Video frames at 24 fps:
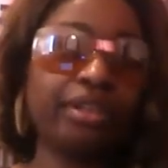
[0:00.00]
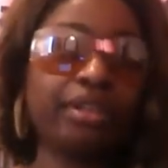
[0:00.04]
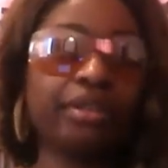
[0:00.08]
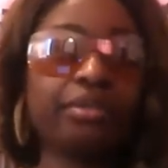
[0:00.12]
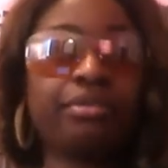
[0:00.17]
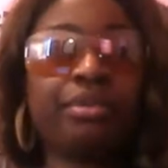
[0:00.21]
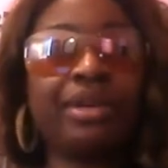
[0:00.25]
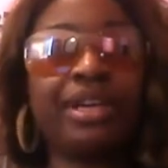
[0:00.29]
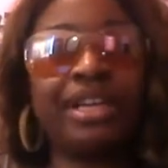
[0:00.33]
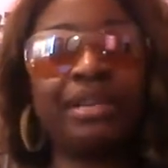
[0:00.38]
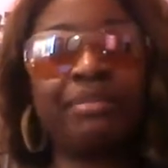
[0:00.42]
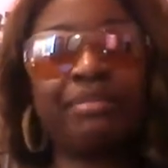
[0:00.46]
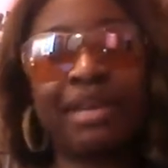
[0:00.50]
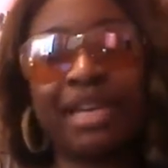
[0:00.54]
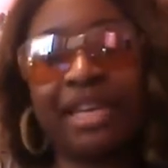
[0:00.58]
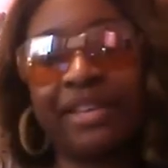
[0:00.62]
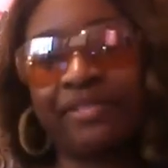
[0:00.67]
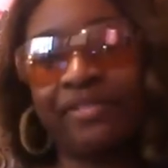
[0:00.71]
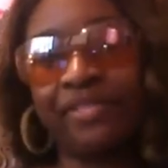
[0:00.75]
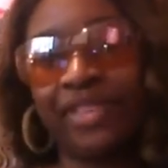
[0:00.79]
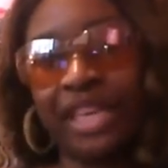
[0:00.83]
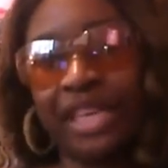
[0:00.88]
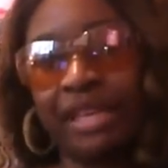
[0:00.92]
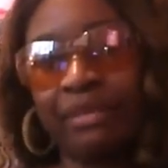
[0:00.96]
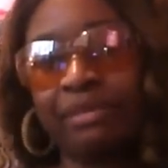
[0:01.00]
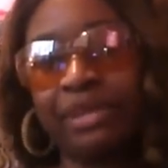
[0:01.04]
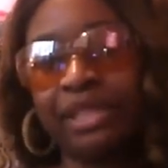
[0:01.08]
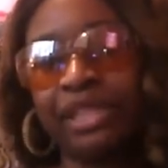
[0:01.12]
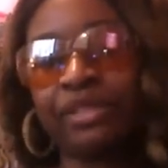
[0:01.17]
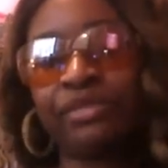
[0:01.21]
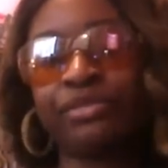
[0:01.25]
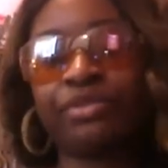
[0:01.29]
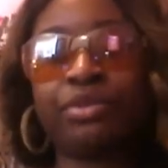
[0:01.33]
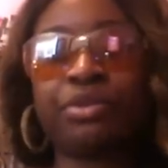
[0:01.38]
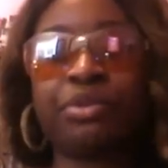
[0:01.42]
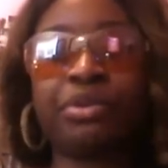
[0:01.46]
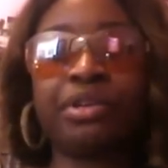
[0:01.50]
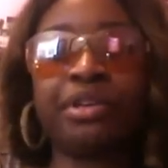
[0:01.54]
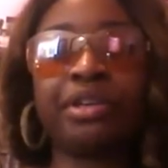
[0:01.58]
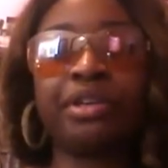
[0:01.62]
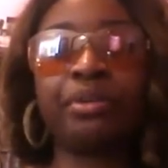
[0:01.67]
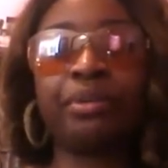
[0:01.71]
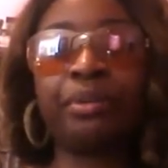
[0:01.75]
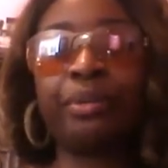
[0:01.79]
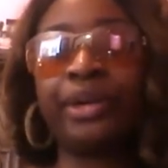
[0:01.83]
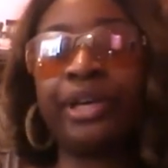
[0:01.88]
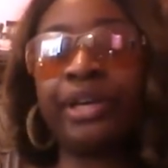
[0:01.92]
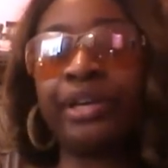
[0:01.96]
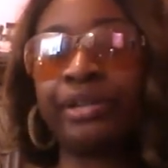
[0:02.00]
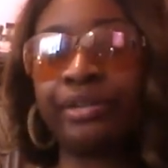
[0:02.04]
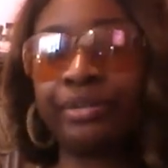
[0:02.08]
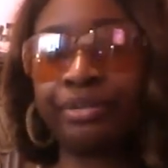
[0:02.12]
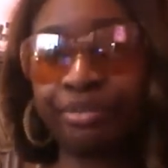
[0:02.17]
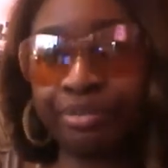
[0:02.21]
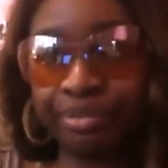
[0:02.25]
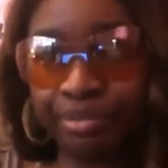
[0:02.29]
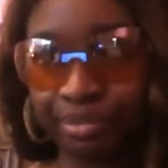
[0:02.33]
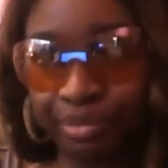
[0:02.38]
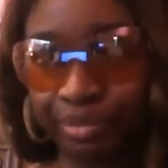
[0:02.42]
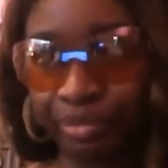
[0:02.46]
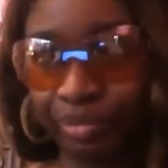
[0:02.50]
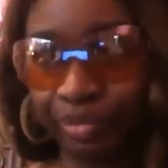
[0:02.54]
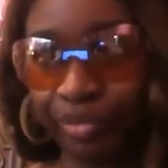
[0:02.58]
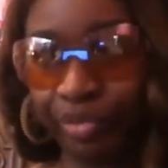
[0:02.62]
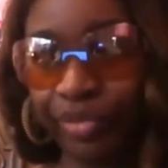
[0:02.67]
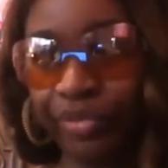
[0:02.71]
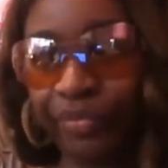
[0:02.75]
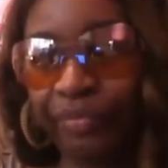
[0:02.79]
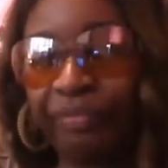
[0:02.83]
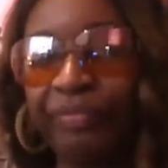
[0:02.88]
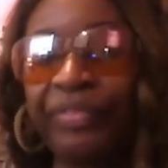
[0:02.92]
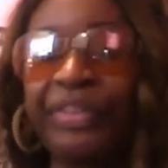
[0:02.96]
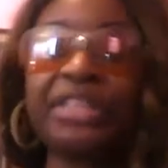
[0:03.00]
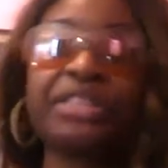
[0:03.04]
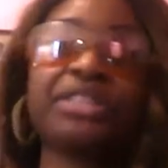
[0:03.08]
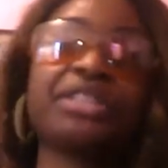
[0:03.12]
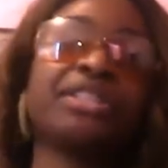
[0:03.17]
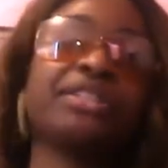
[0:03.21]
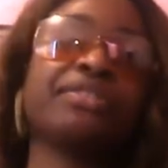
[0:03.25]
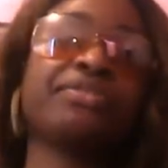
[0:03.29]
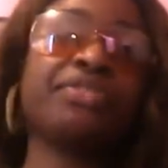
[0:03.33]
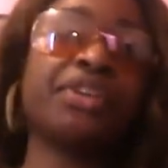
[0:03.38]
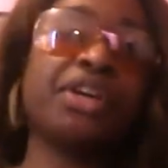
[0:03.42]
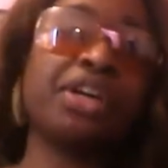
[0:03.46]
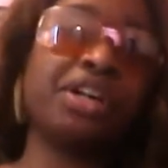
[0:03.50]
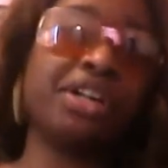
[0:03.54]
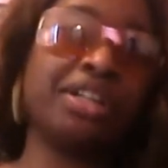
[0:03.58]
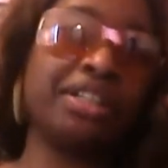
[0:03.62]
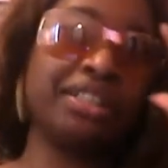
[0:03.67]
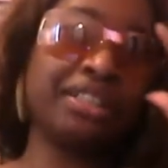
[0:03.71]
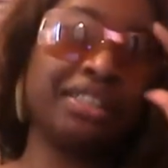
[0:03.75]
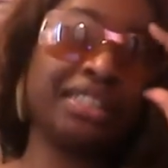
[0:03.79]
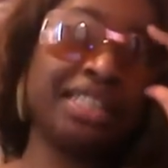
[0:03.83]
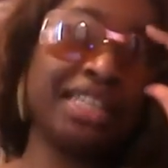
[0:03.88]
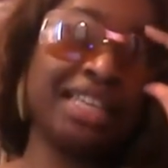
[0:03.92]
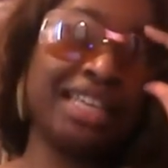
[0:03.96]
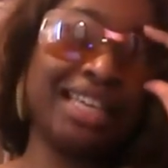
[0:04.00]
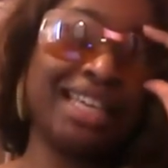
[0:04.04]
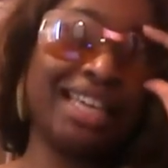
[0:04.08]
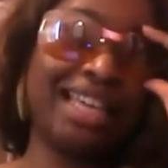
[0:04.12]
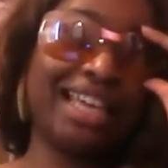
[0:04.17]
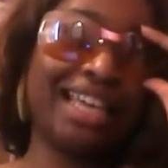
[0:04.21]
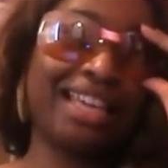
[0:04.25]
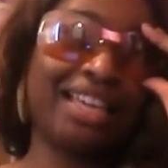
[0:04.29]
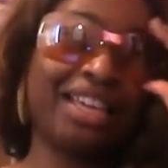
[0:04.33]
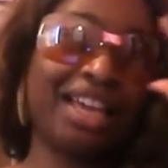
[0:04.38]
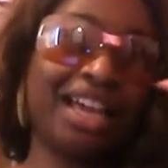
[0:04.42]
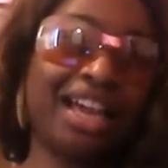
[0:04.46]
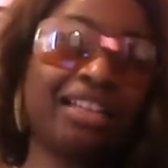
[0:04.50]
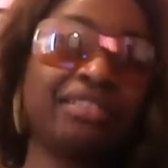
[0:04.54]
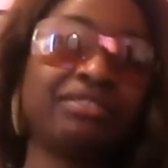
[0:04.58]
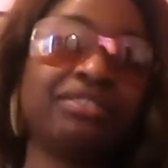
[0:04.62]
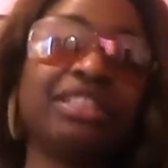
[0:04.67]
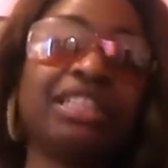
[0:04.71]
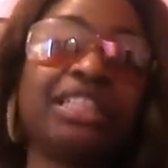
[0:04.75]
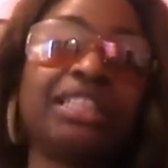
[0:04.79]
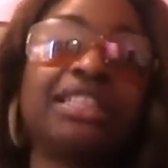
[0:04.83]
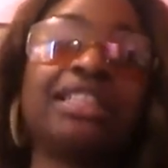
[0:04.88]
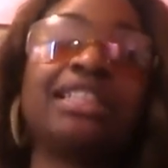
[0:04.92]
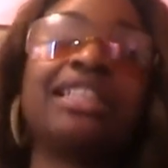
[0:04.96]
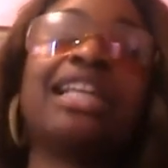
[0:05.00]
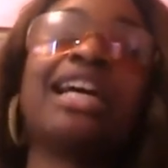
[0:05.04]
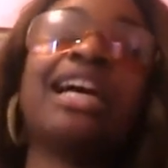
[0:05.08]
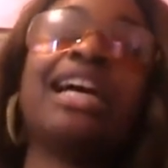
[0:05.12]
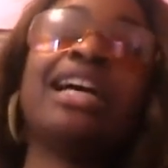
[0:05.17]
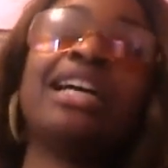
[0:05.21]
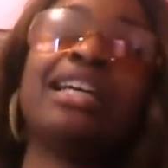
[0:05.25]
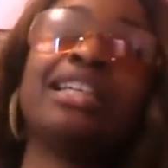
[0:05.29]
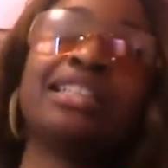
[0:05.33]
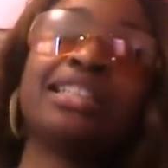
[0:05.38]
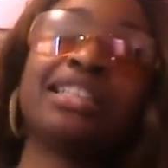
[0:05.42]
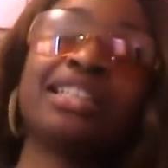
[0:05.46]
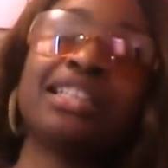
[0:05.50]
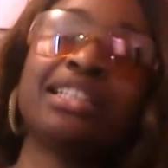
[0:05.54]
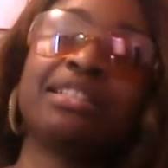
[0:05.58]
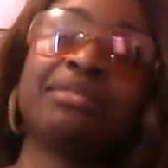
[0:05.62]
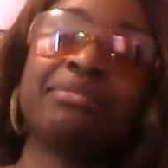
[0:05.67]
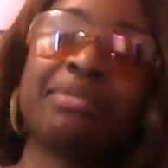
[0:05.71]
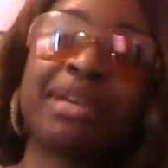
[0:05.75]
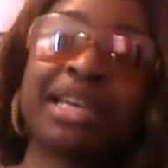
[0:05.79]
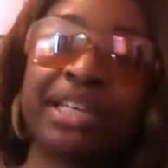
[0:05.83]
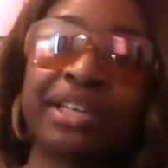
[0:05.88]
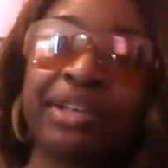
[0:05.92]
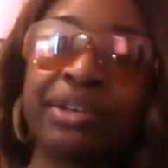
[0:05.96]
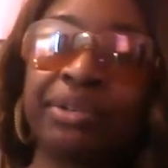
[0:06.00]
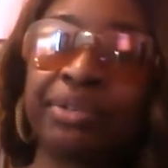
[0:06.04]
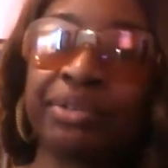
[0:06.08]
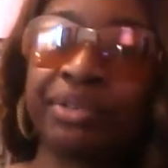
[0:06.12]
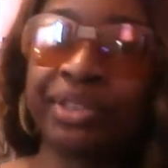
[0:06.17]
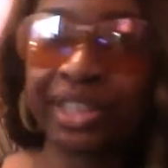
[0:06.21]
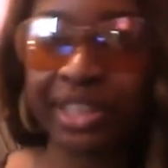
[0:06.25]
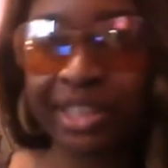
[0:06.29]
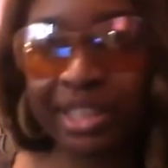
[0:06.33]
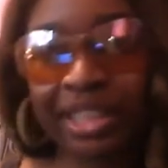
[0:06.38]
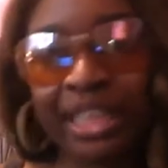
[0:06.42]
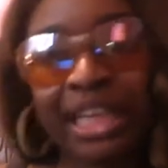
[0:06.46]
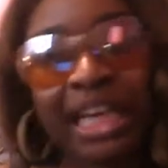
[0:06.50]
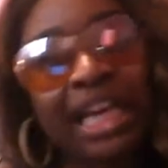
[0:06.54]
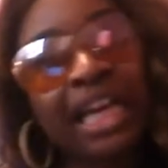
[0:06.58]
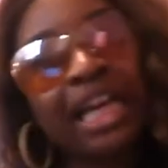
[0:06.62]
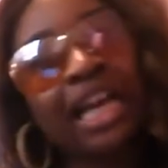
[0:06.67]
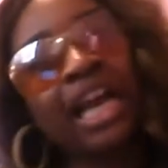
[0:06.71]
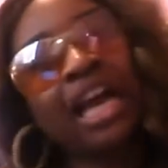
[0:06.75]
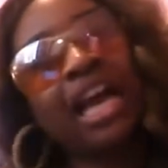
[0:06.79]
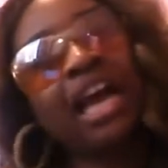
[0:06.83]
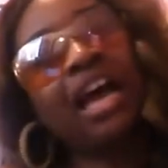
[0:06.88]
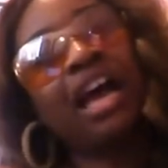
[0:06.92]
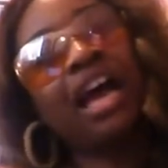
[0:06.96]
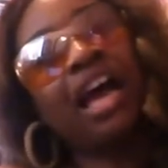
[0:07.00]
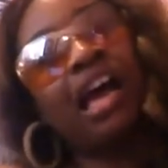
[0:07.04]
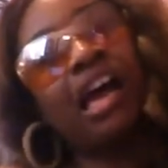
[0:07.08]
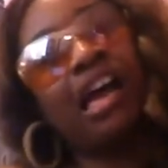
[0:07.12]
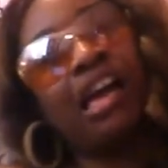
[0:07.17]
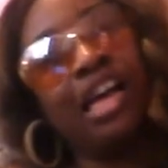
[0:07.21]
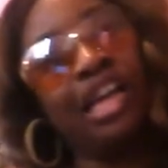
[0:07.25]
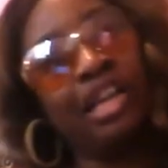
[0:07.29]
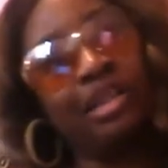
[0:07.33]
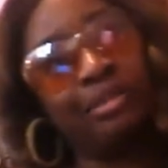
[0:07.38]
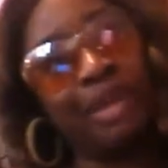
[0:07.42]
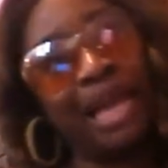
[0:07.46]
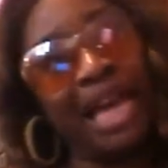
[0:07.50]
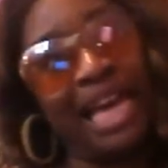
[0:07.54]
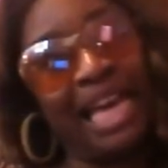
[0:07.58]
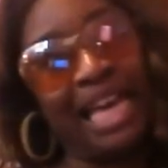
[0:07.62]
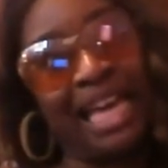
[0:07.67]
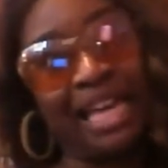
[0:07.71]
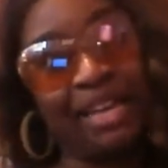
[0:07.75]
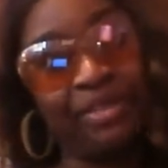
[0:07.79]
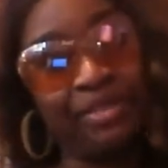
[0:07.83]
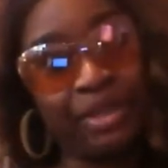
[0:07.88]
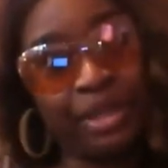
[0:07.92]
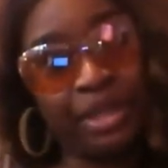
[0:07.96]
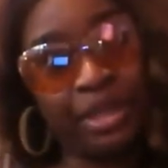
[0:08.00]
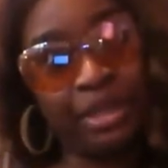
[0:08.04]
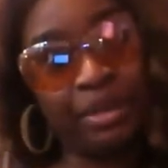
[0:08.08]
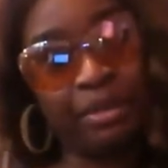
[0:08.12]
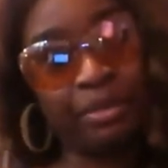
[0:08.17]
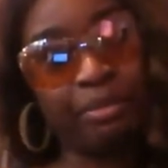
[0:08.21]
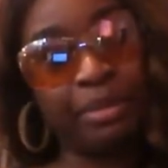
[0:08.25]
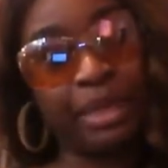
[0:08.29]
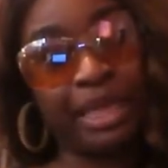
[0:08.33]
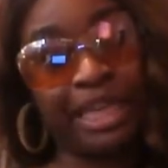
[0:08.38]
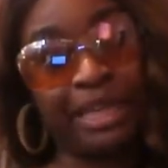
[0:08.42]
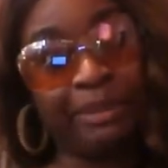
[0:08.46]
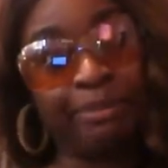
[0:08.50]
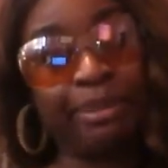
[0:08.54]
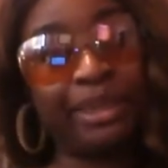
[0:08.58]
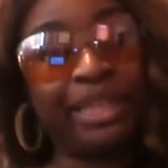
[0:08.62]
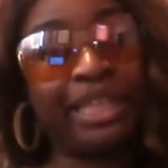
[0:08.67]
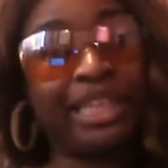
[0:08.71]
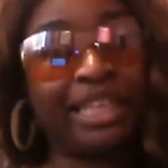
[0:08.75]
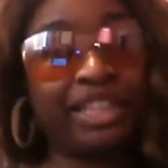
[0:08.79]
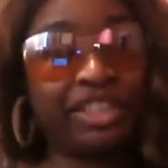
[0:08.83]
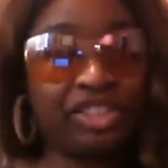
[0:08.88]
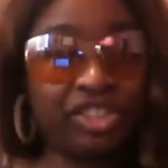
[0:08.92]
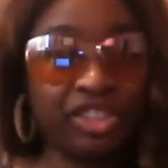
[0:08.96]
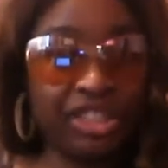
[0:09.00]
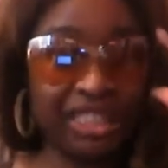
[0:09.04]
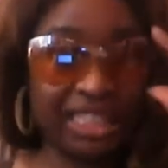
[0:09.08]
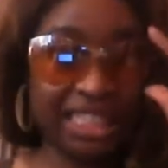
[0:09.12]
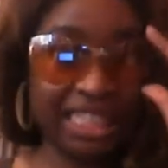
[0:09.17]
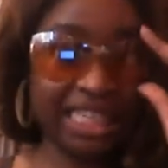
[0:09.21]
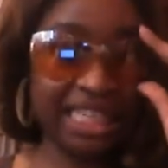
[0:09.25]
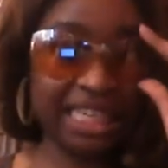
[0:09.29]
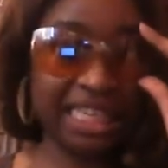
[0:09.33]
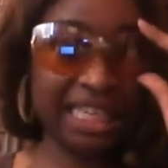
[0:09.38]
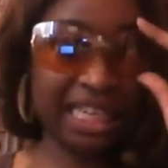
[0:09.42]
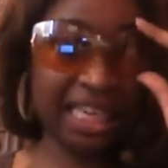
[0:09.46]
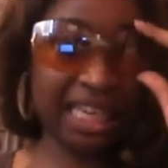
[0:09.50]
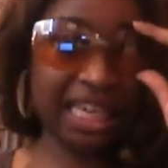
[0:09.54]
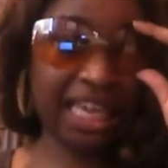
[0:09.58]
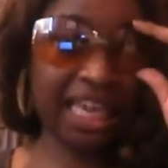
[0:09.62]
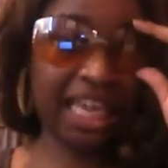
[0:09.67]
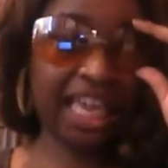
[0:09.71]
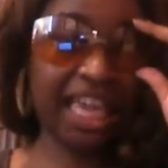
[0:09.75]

what am I famous for? Well, first of all, I've done a lot in my career. I have a PhD